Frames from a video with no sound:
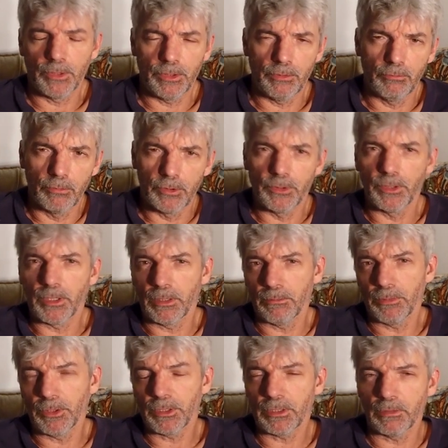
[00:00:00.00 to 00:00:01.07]
he would not
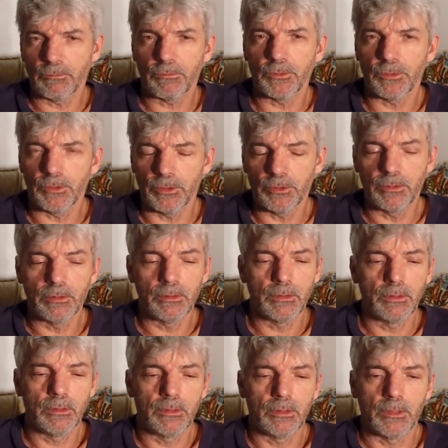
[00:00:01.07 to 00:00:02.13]
be comforted.
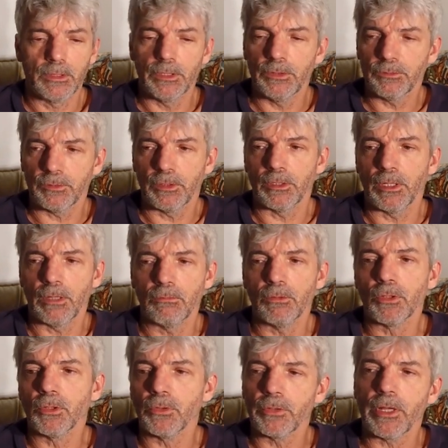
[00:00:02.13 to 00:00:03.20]
He said, I will
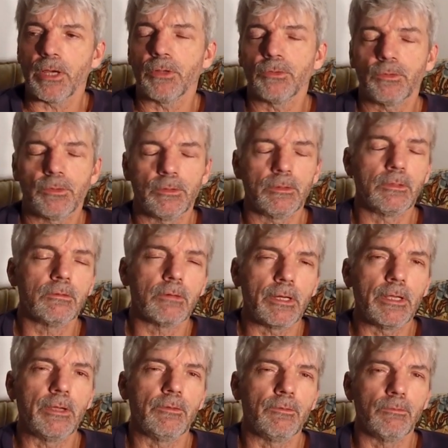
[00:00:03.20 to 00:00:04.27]
go down to the
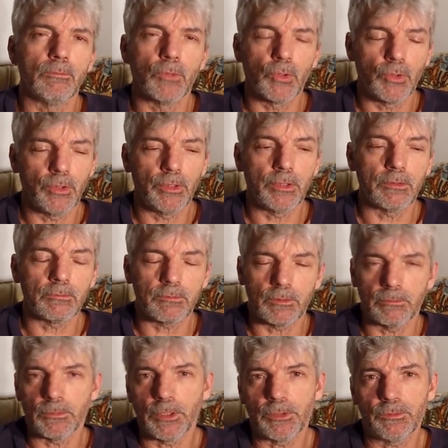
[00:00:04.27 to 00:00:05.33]
grave mourning for
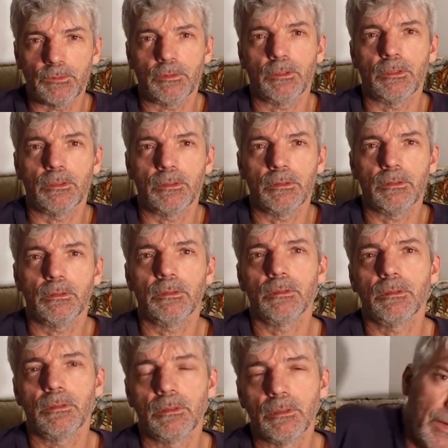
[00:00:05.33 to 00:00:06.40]
my son.
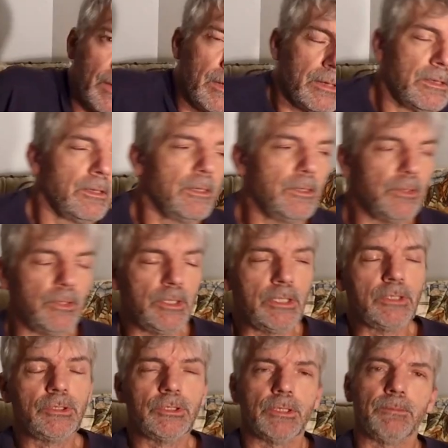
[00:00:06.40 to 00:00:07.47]
In
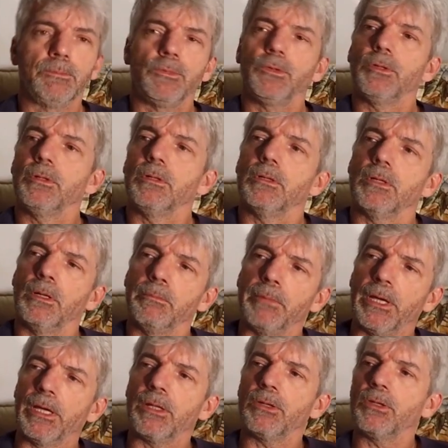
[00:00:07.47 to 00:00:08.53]
Egypt, a
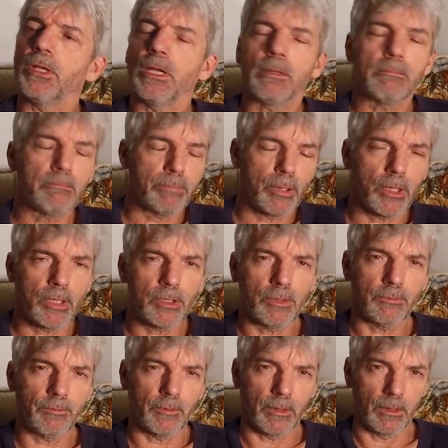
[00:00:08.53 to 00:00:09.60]
man named
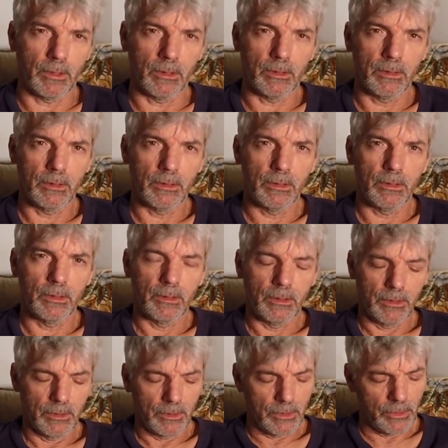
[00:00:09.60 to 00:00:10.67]
Potiphar,
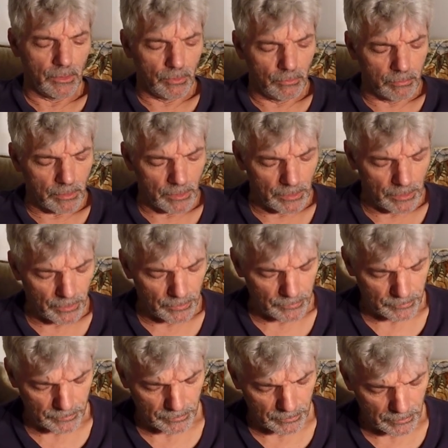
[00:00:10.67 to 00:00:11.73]
who
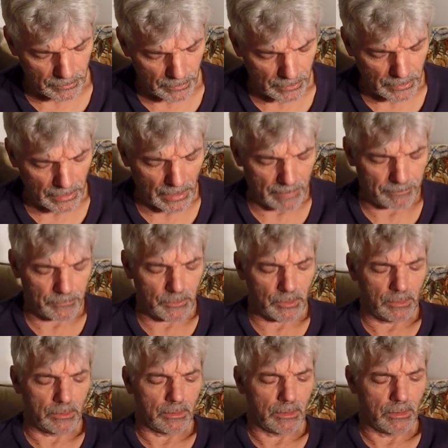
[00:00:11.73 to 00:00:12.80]
was the
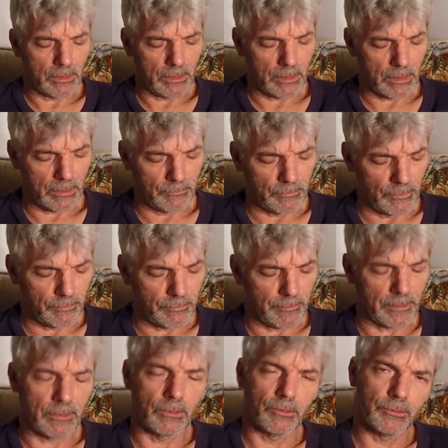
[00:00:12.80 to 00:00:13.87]
captain of the
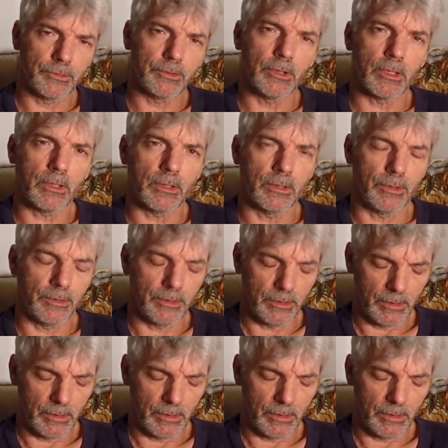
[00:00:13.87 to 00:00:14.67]
Pharaoh's guard,